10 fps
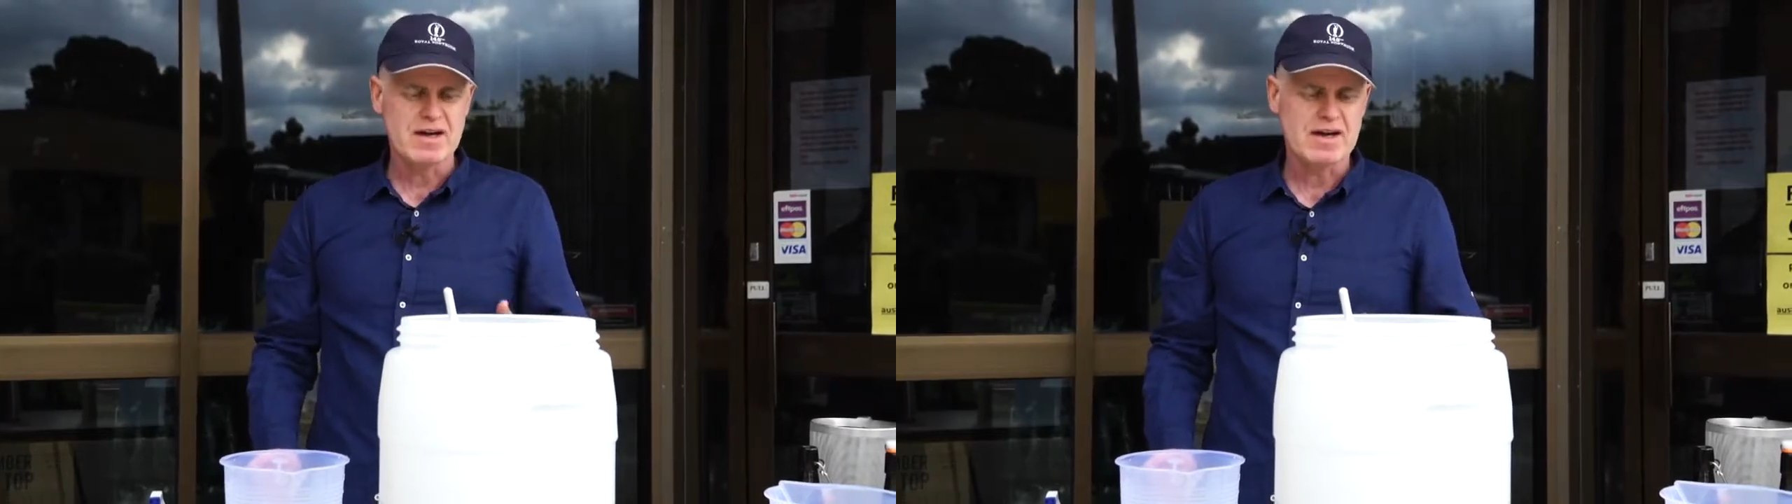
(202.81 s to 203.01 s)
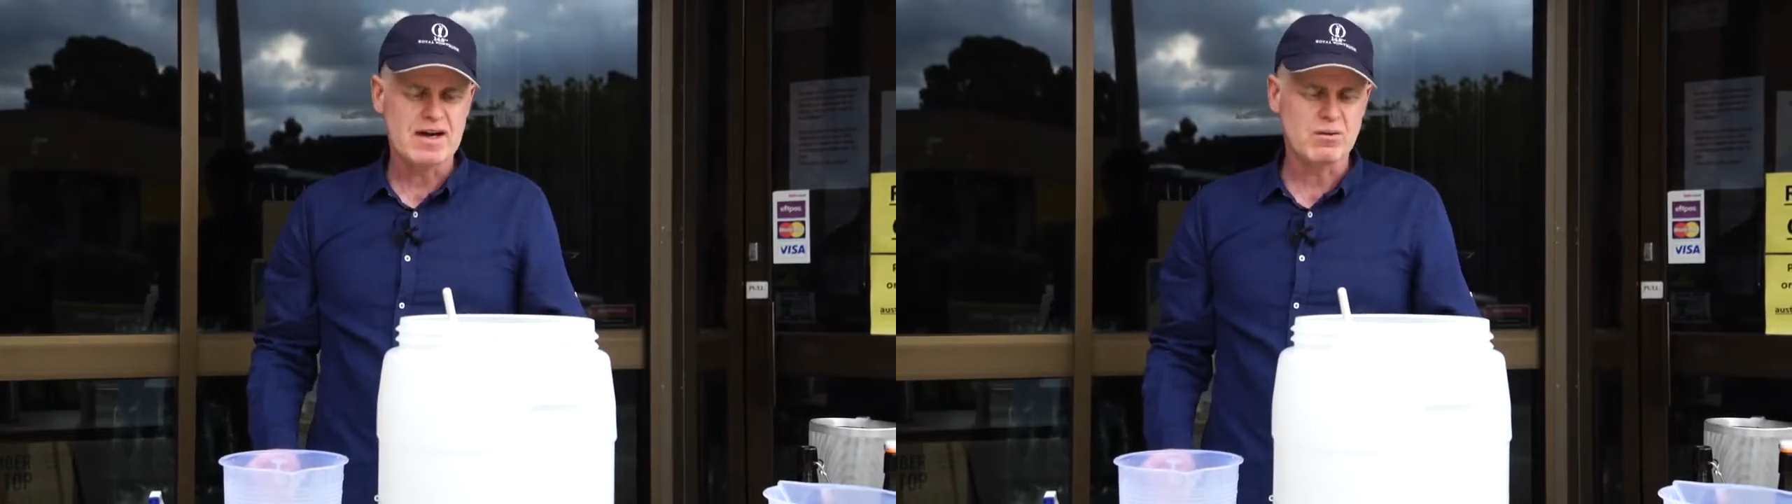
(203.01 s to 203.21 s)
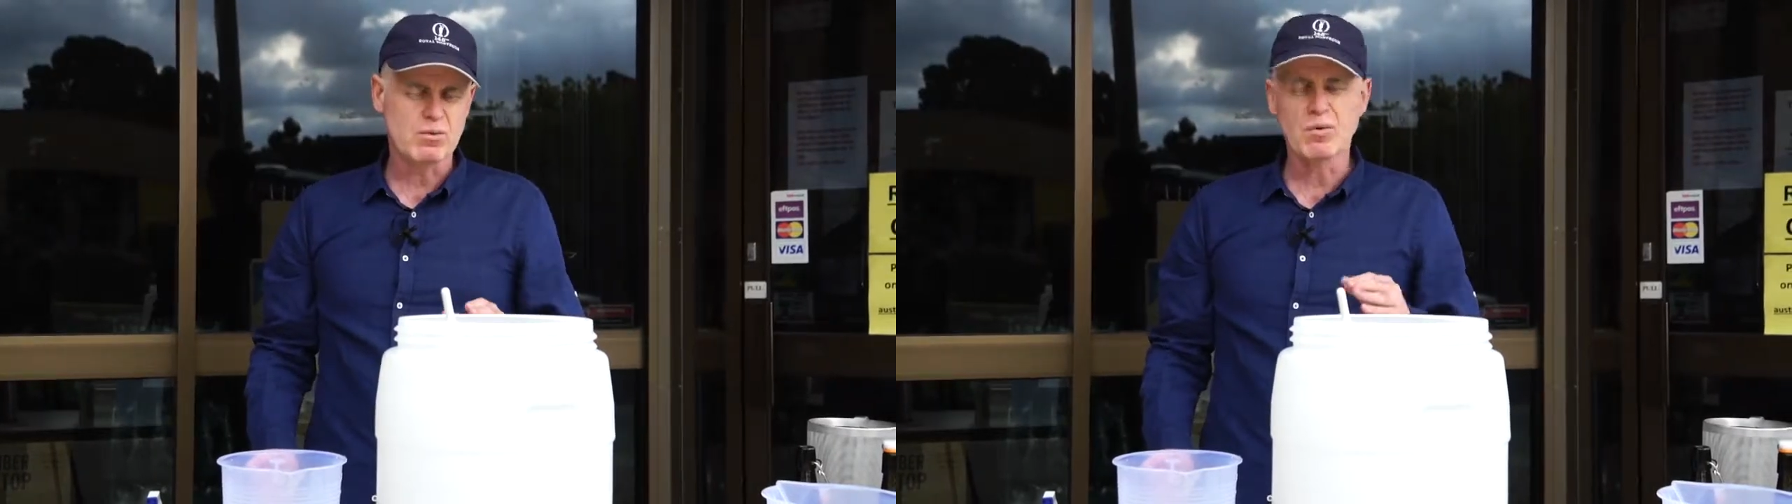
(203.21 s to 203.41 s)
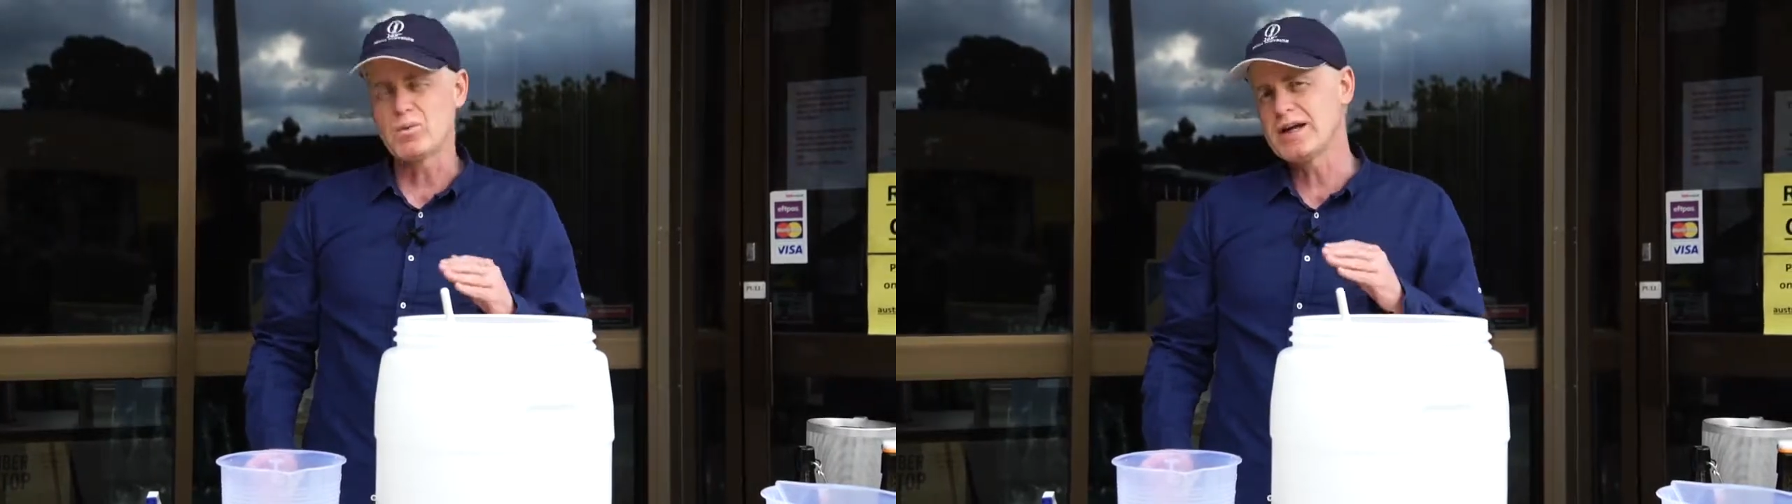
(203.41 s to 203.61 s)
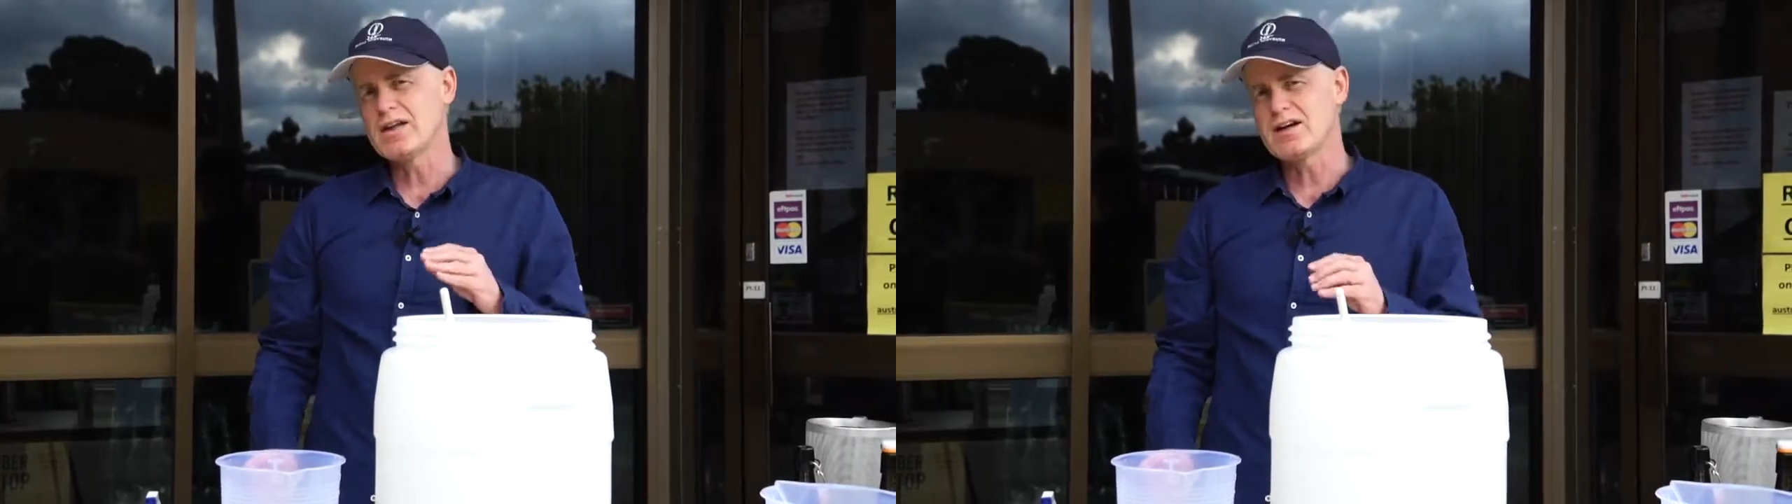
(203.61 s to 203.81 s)
Now what
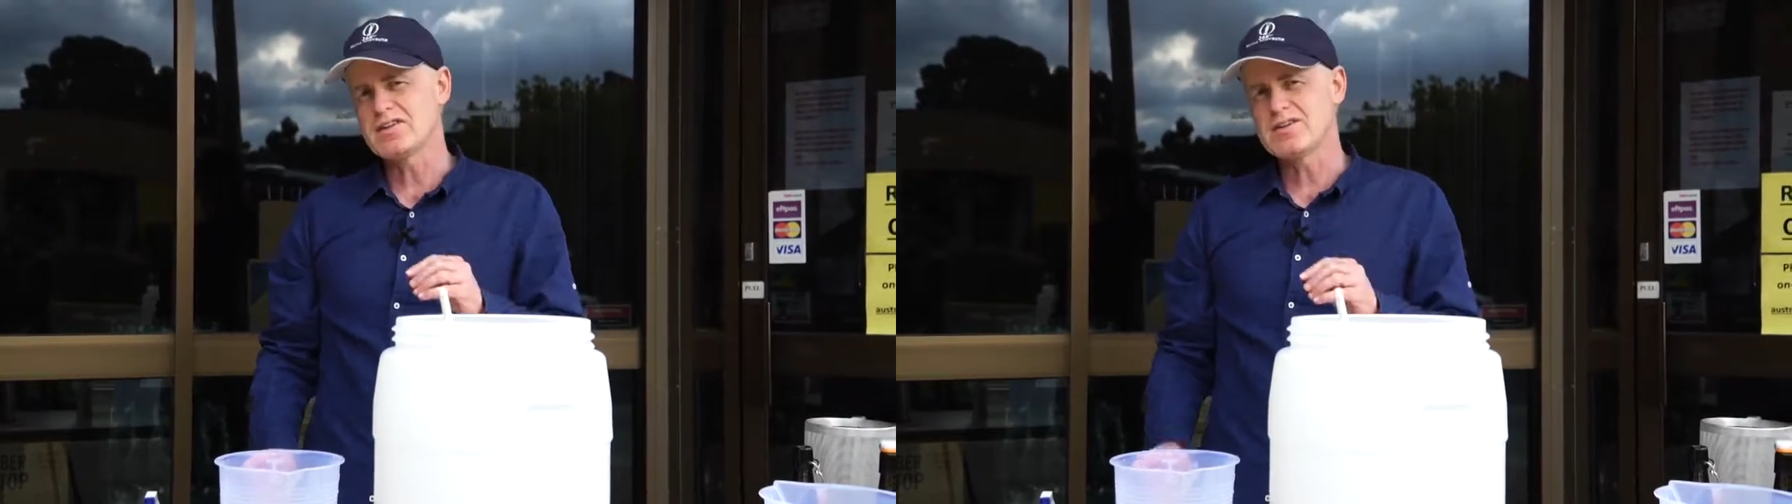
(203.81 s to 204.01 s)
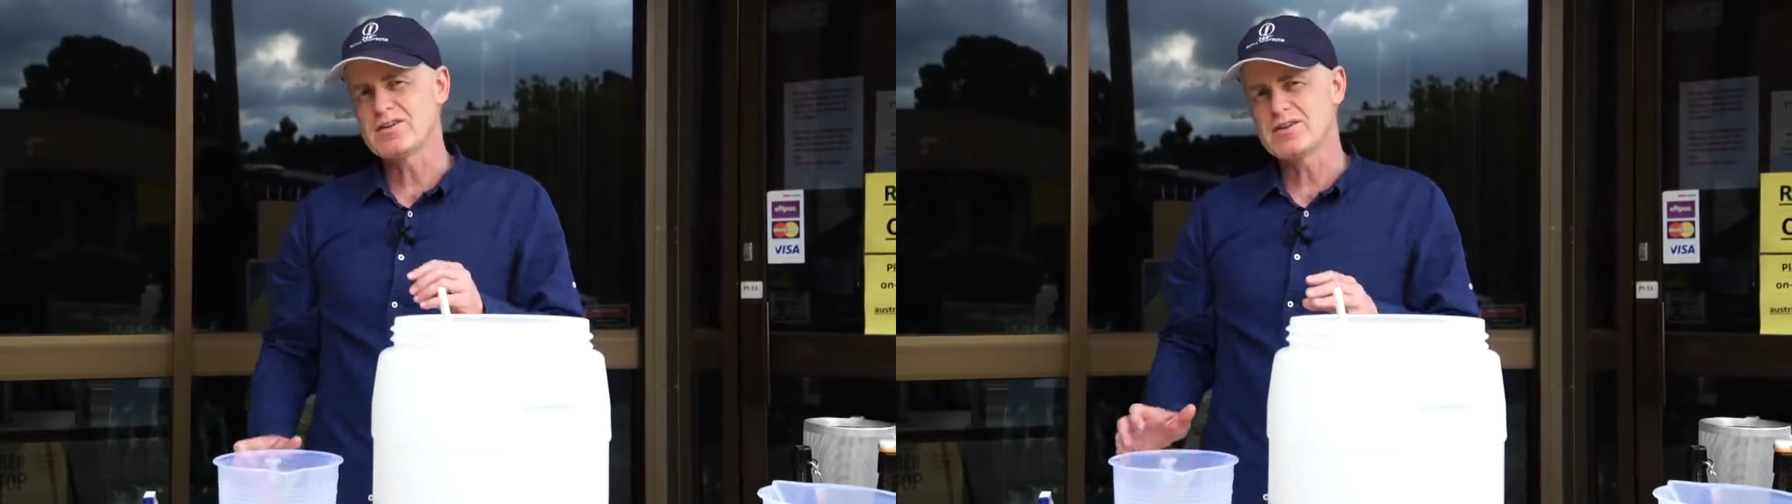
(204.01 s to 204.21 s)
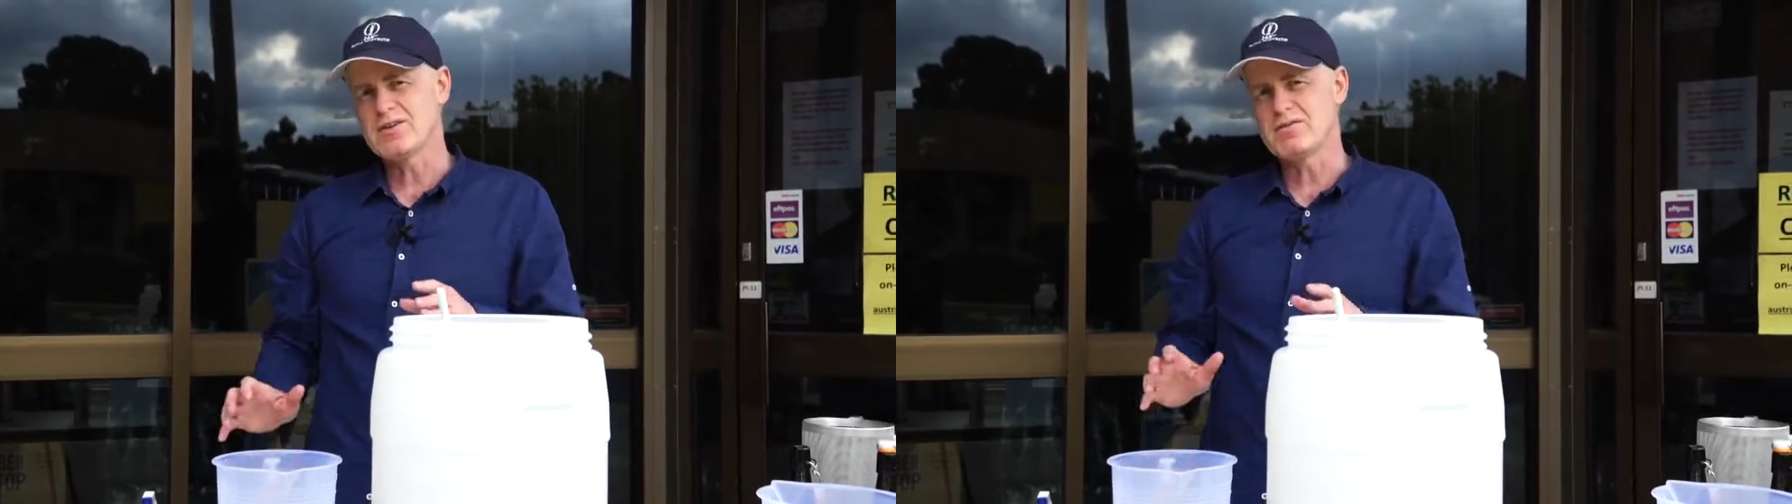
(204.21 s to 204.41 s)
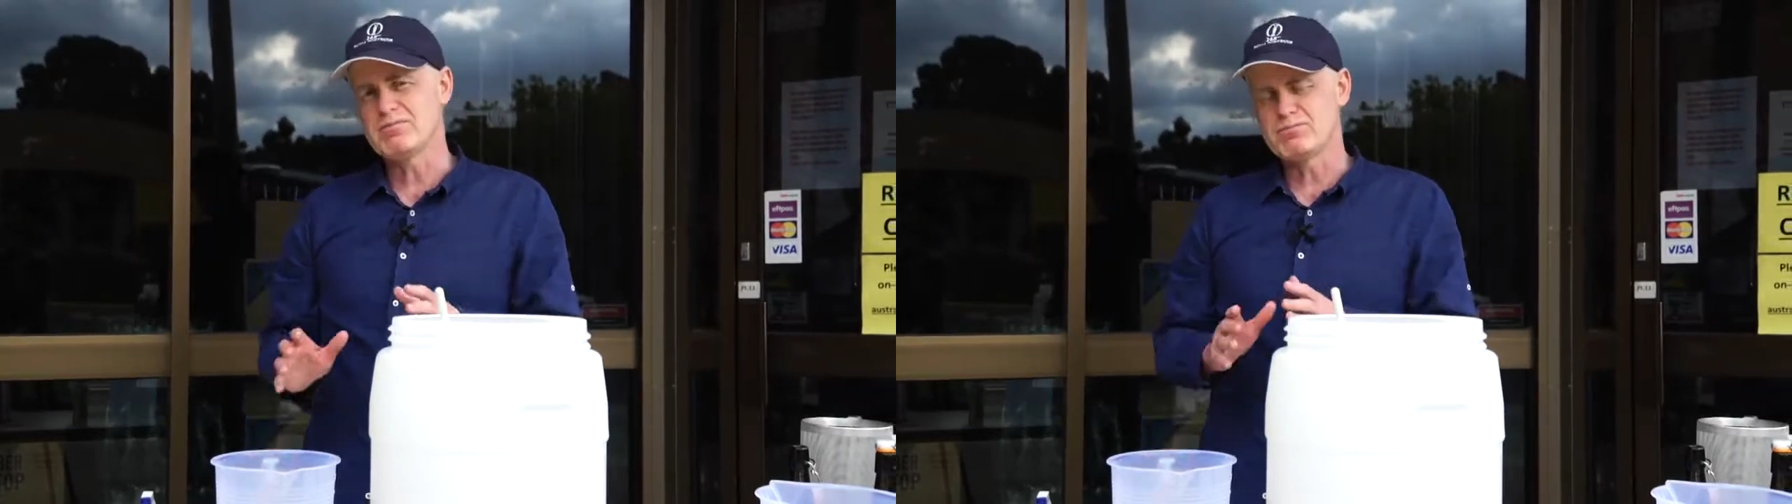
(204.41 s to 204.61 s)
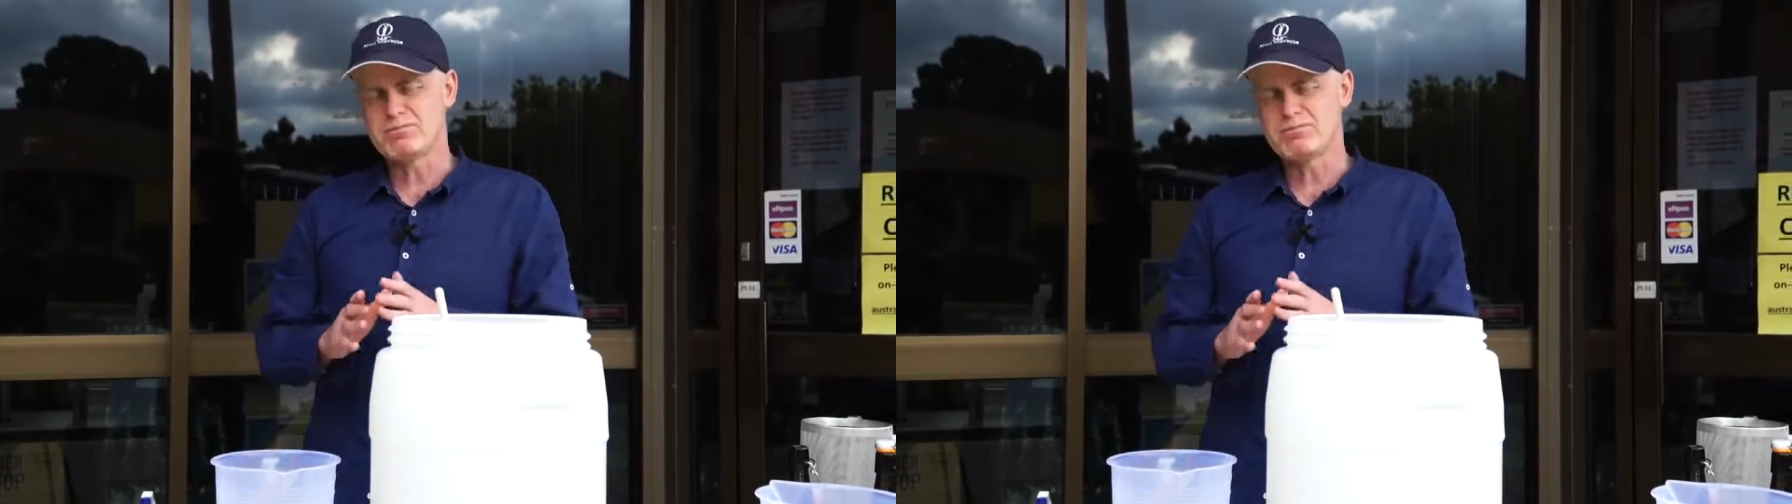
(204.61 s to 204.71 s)
we like to do